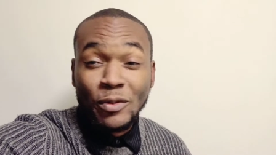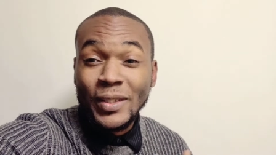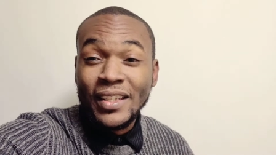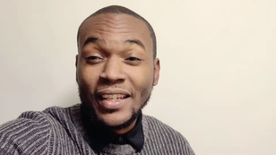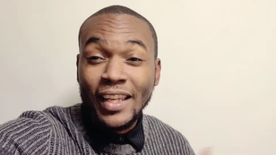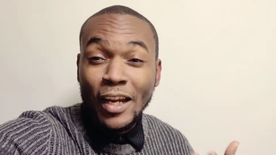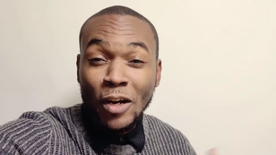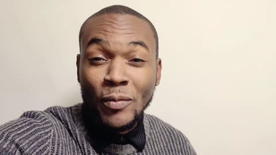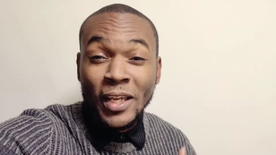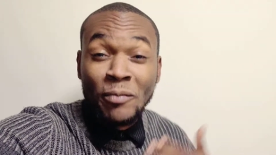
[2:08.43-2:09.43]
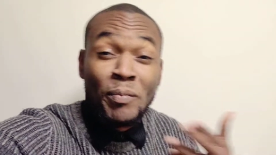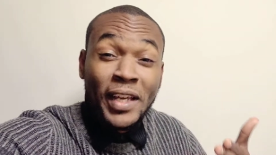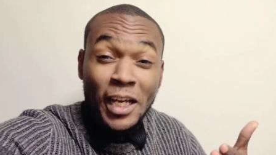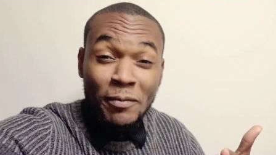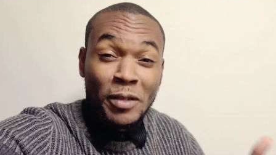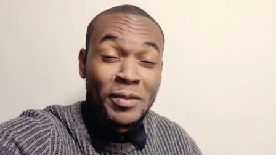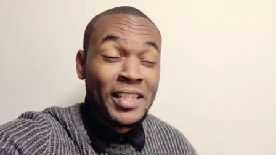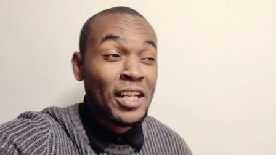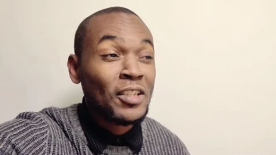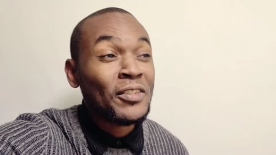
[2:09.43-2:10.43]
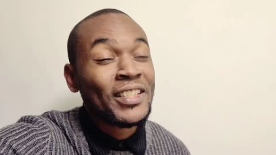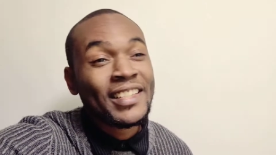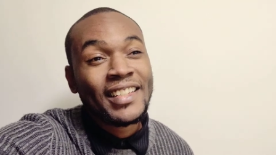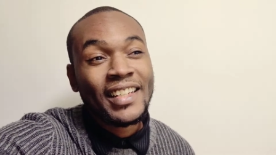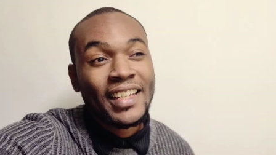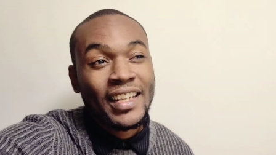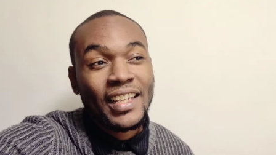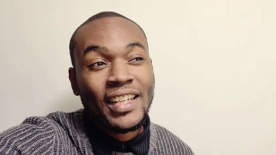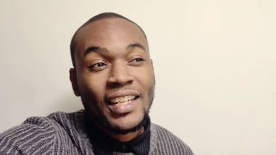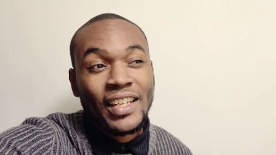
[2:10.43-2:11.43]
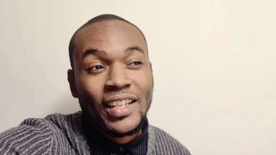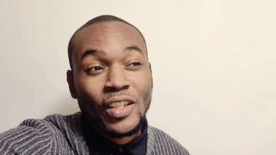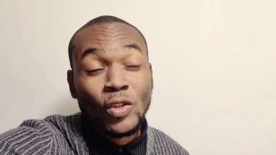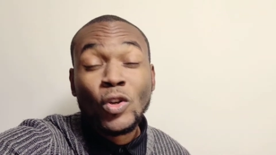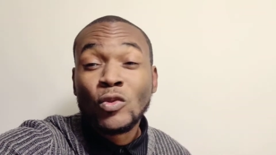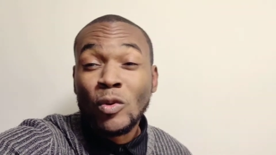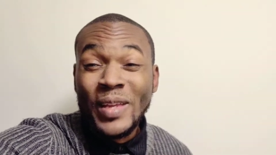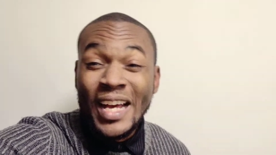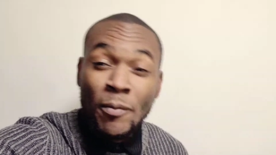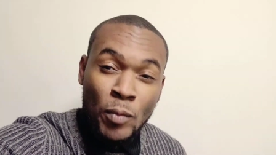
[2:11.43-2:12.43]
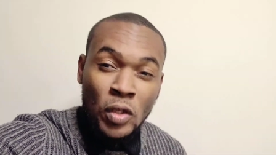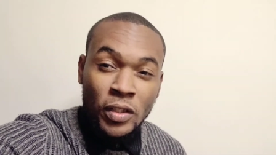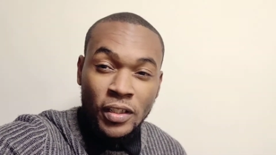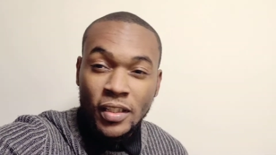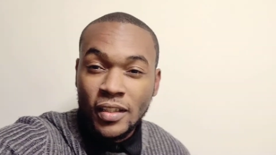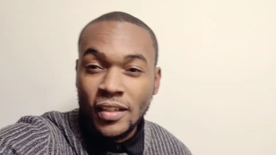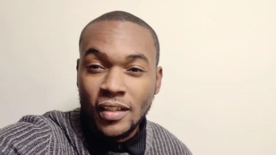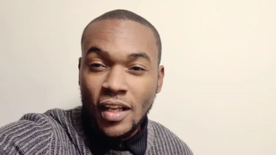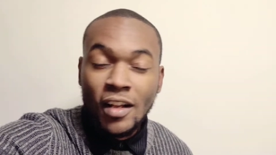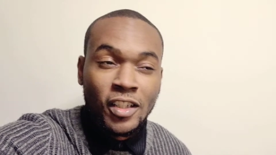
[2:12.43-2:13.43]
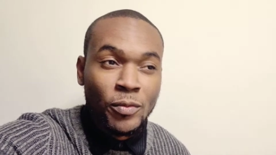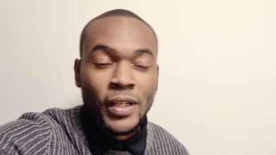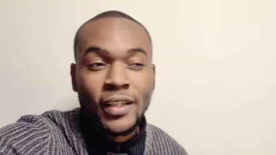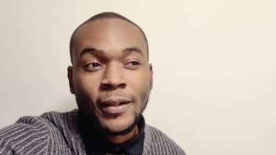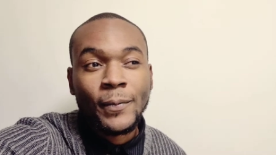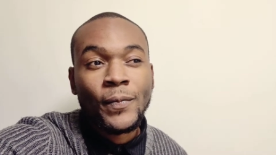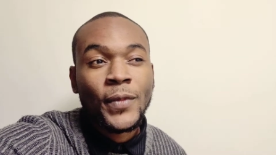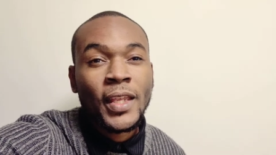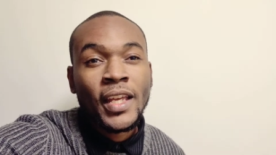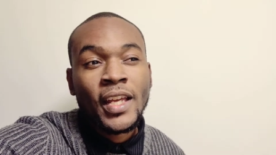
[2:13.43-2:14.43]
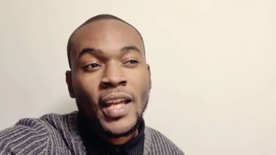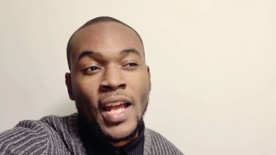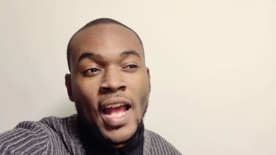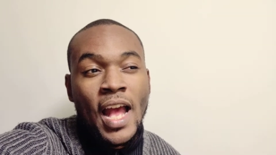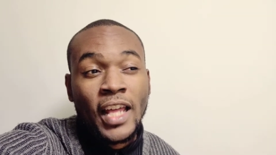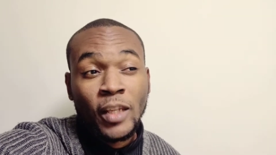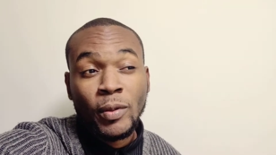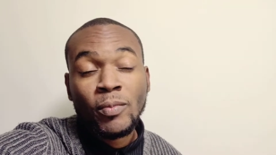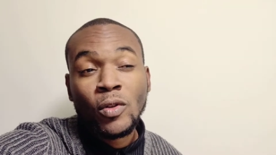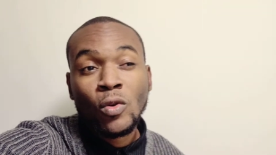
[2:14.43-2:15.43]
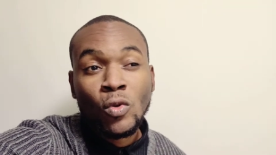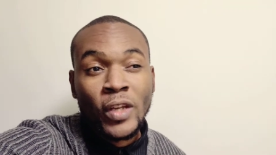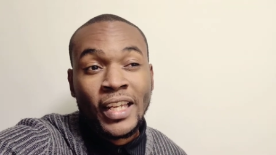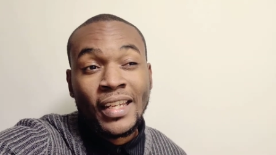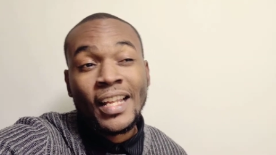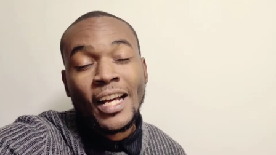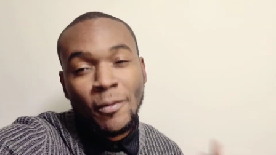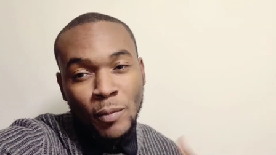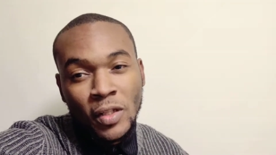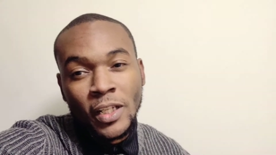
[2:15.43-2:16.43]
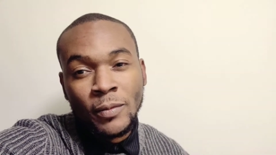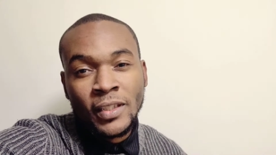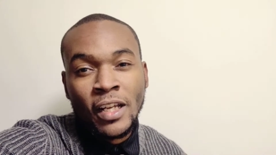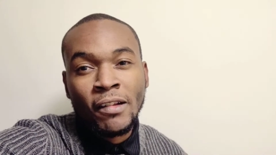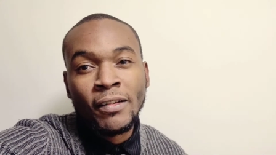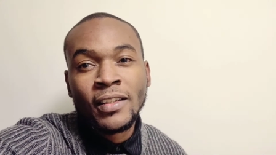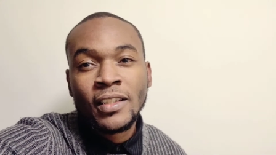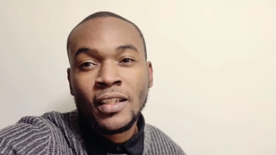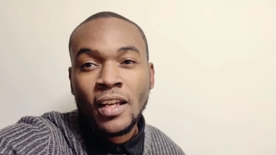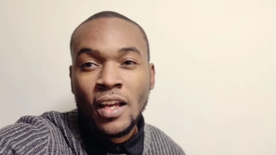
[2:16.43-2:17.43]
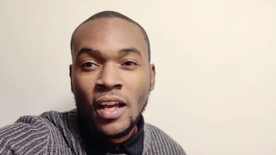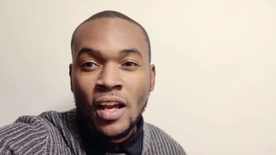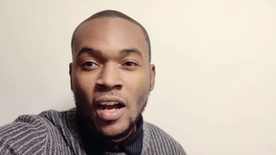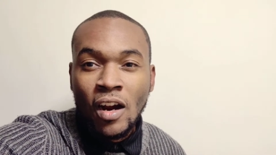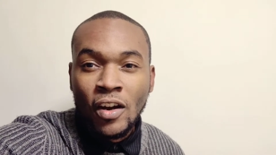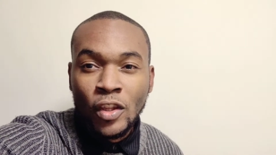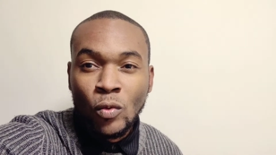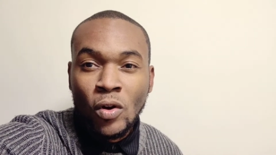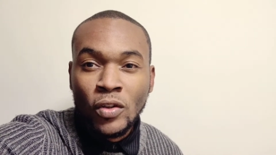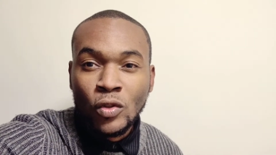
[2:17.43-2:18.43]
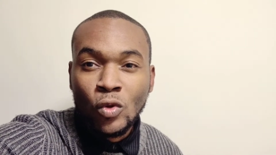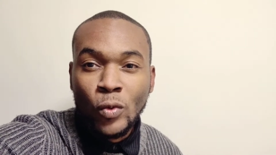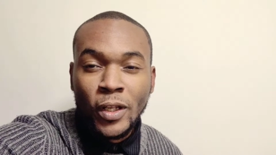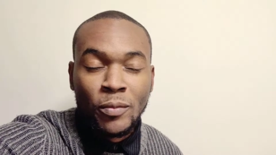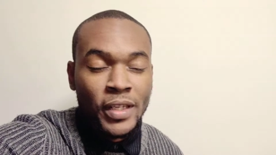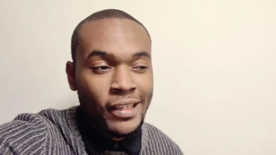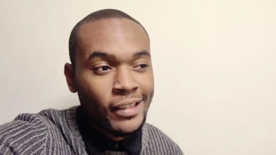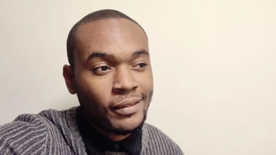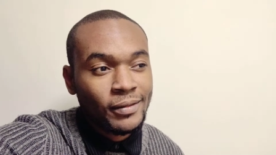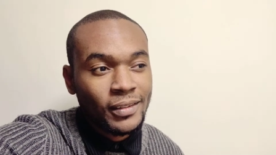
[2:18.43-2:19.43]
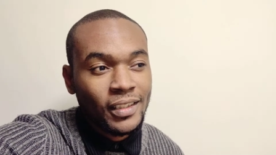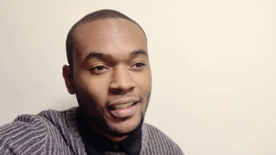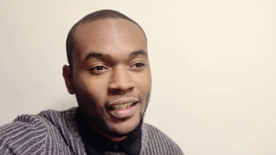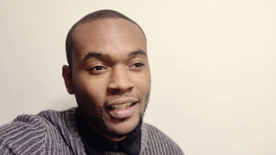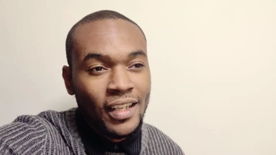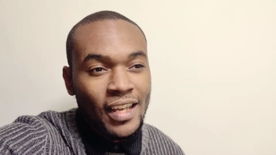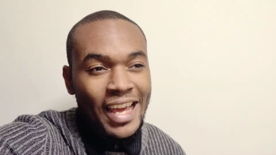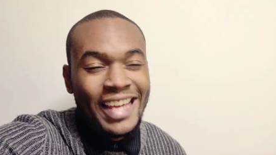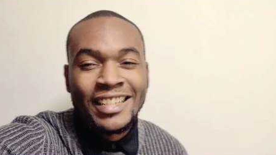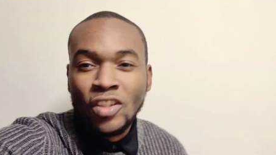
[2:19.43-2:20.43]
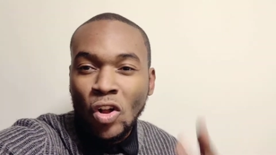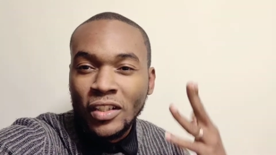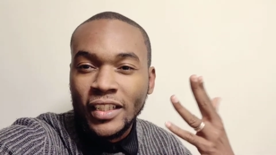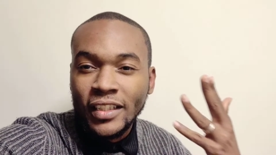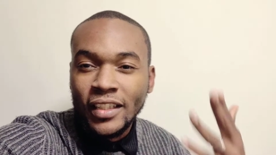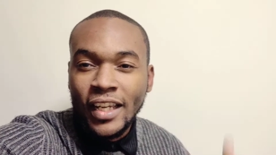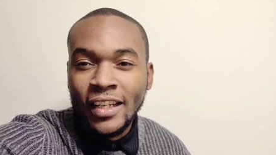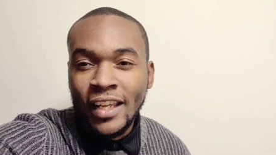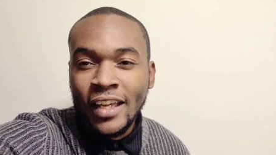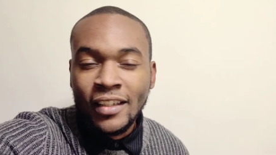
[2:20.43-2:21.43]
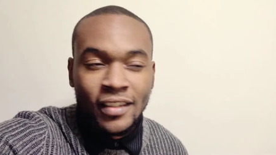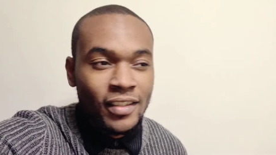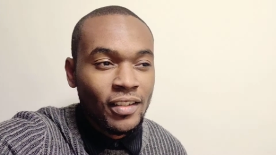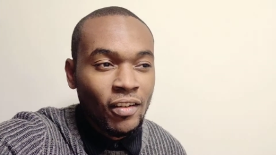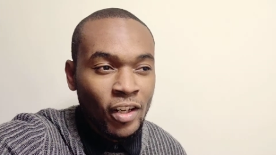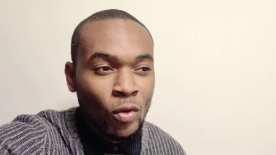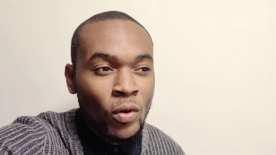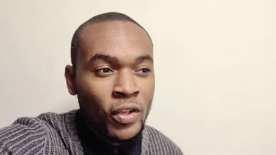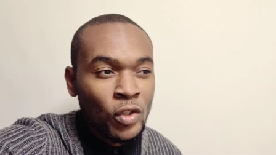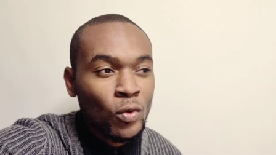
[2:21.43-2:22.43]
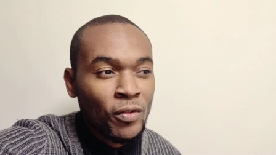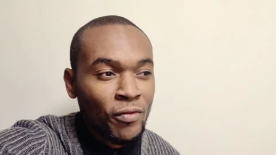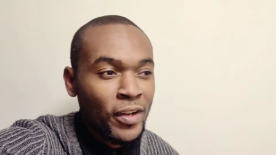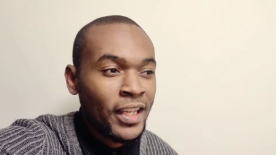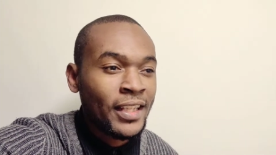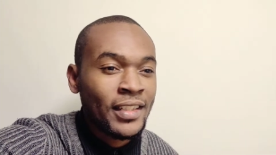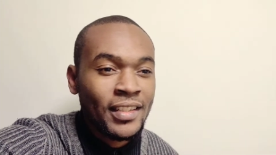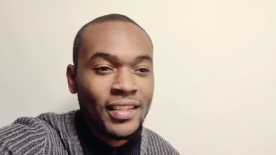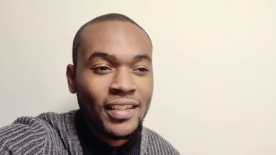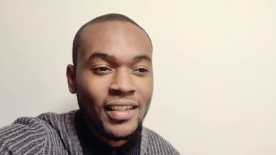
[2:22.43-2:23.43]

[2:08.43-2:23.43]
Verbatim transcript: as we say in the Caribbean, big up themselves, those will be humbled ultimately. And the people who can humble themselves are the ones who will be exalted in the end, are the ones who would find